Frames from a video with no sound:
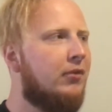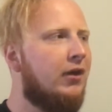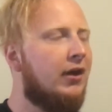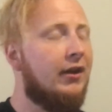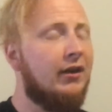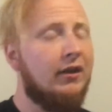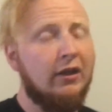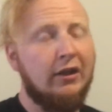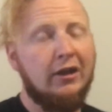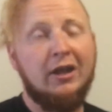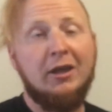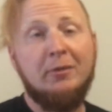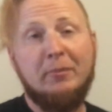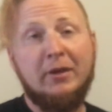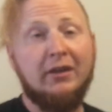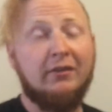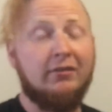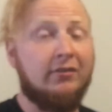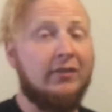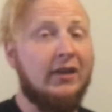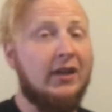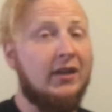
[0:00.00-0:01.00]
but it
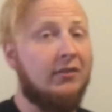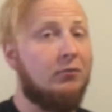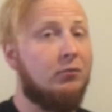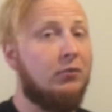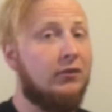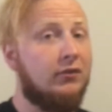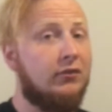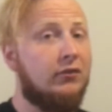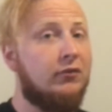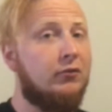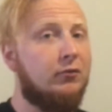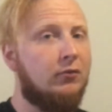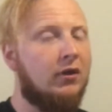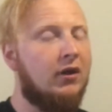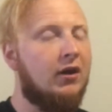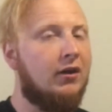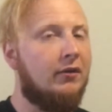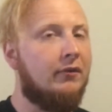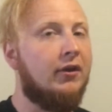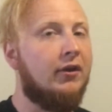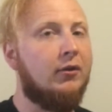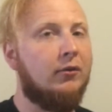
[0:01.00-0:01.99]
makes sense once you
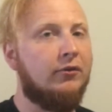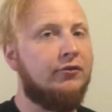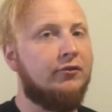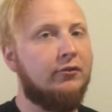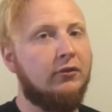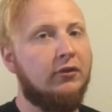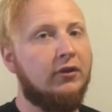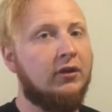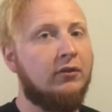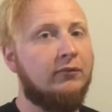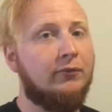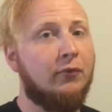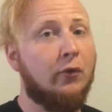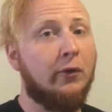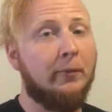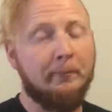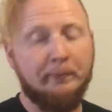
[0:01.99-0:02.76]
know what you're looking for.